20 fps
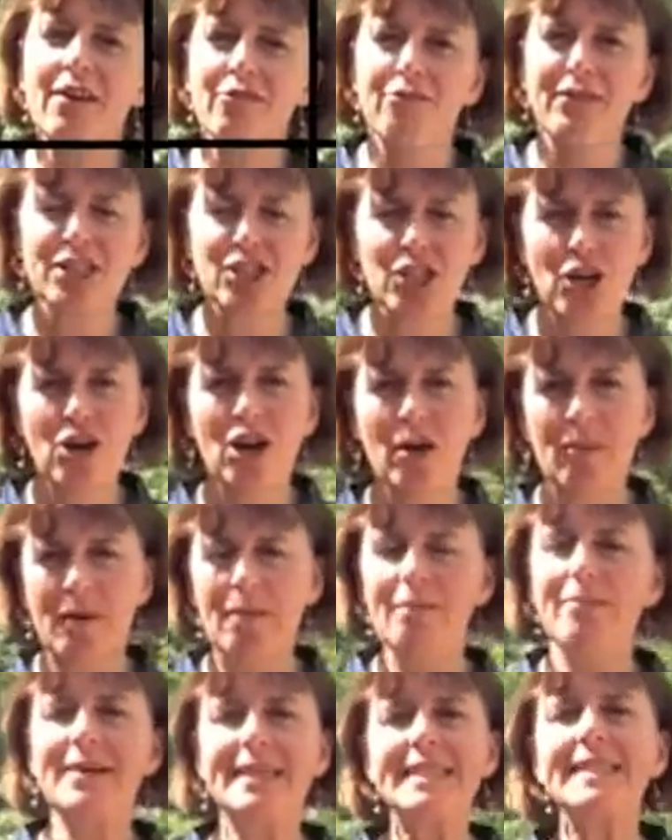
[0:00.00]
If we talk
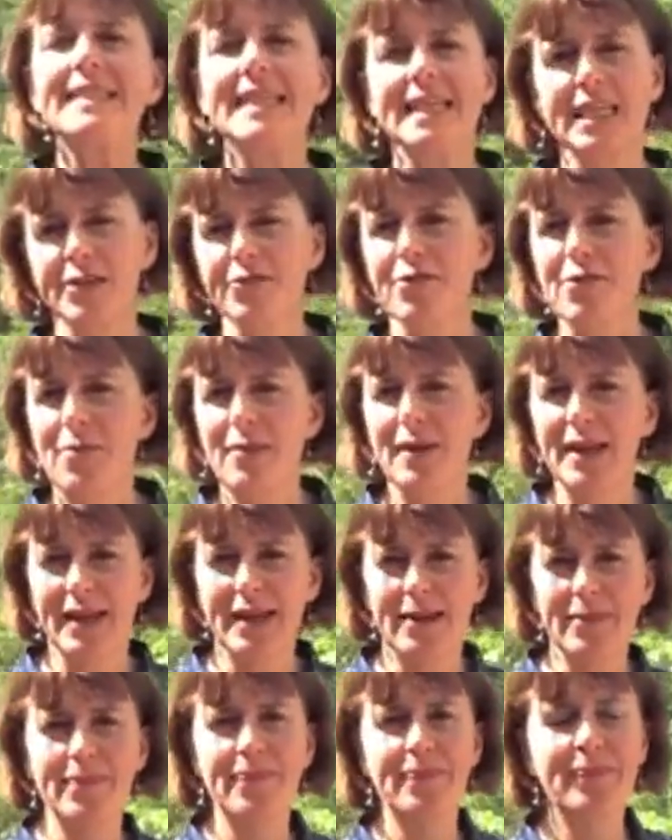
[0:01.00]
about business for a
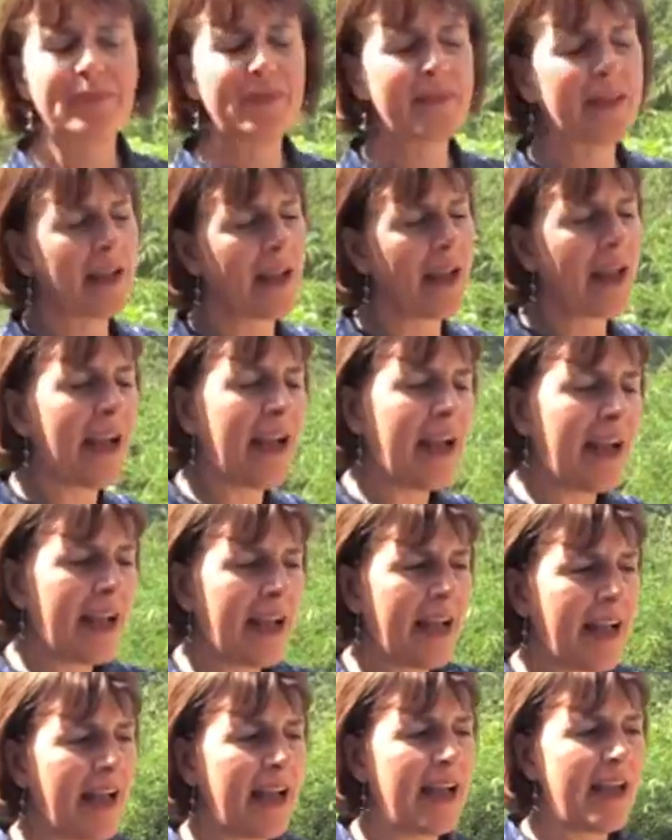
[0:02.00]
minute,
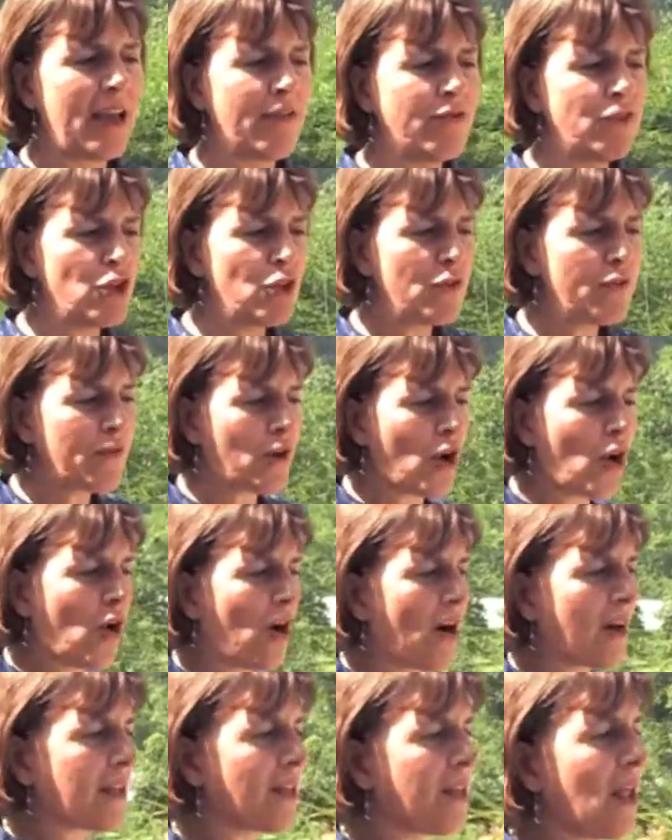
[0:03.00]
if you've
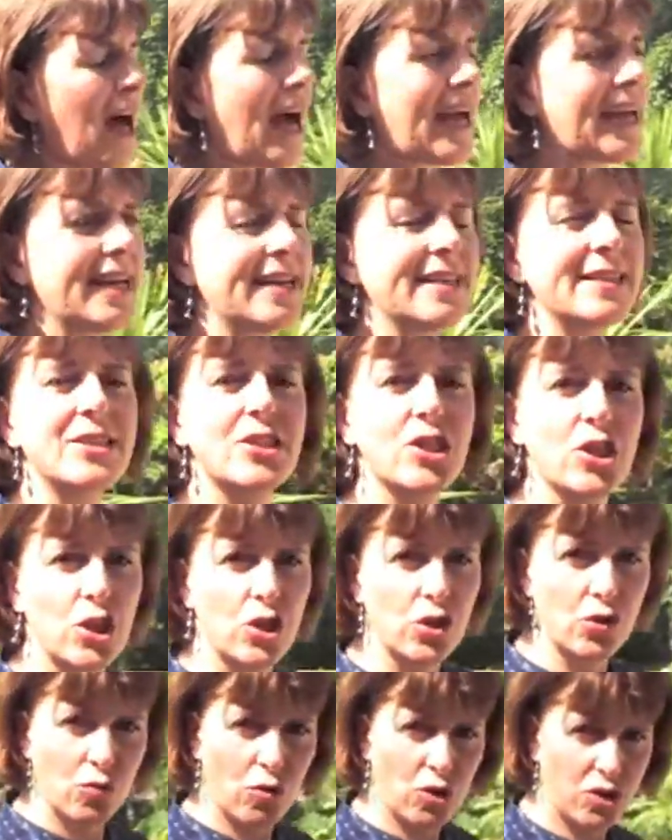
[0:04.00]
got a client
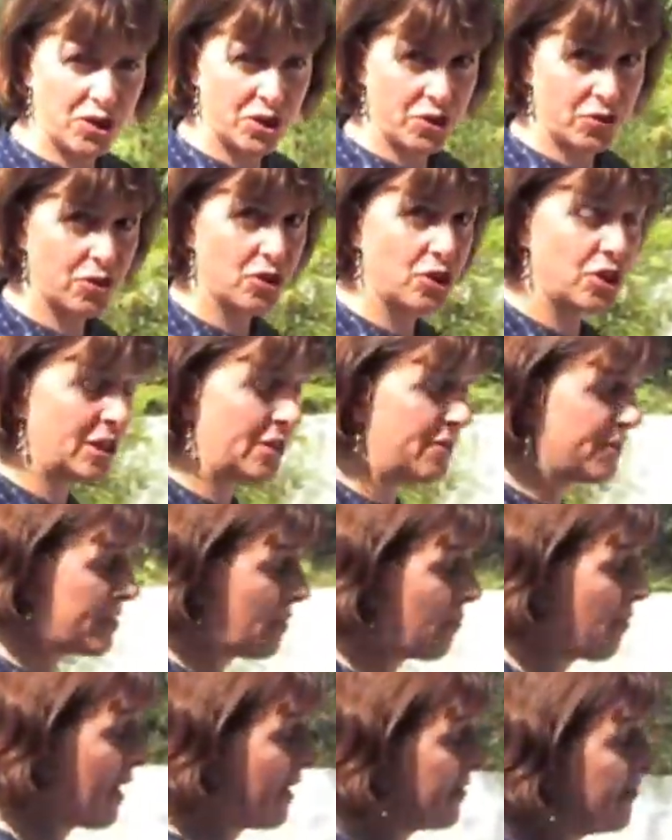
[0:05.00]
who wants to achieve
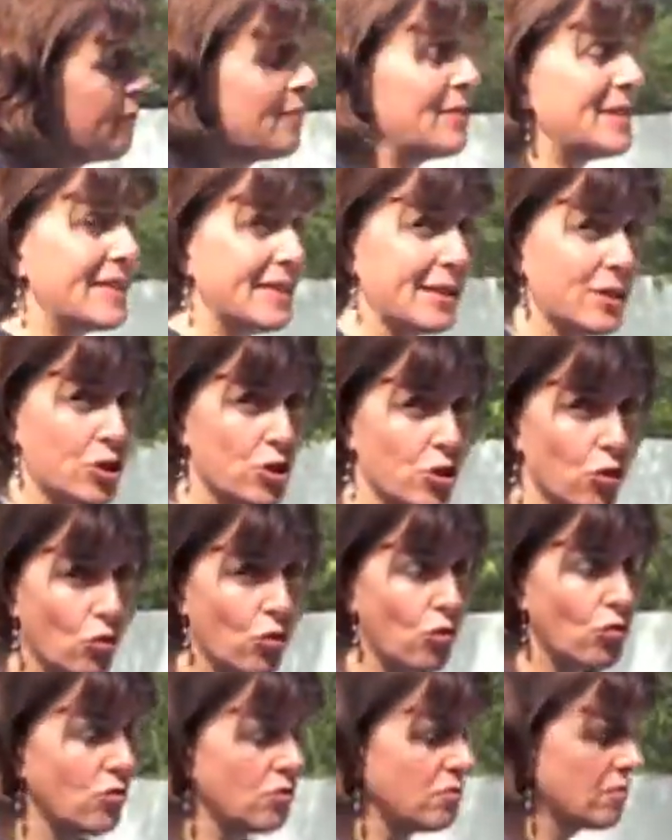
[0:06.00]
some kind of business
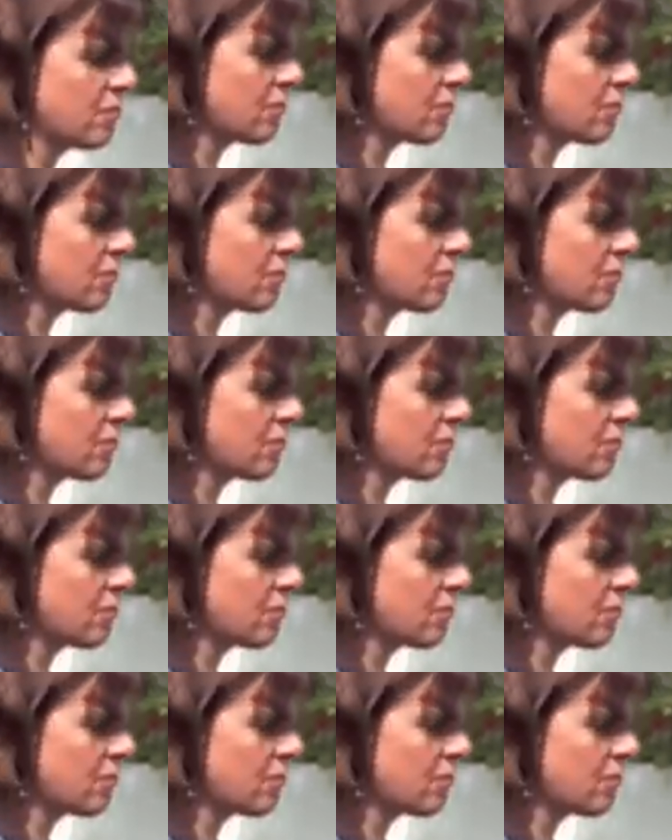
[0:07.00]
goal,